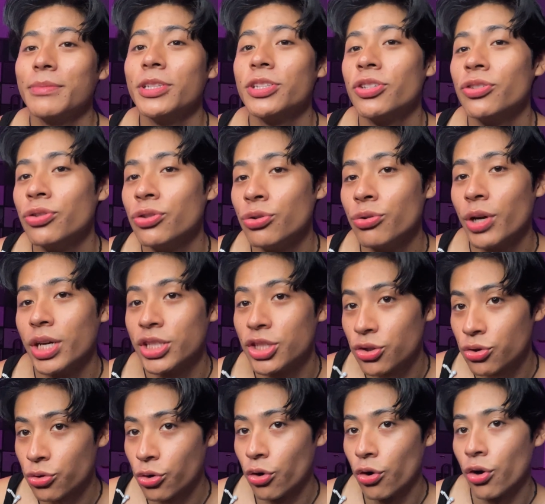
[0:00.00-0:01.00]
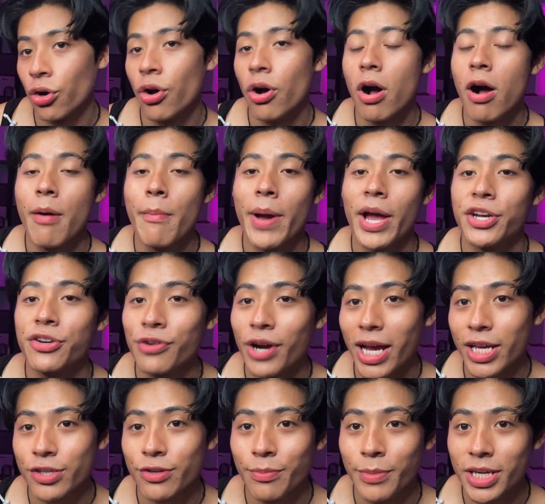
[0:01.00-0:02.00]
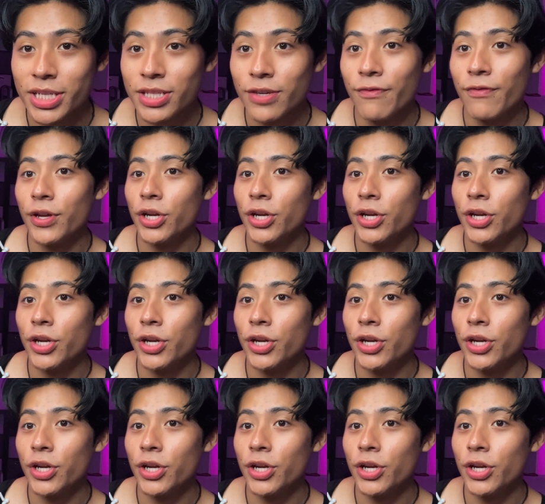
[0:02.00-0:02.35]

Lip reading: me to do a tutorial on my transformation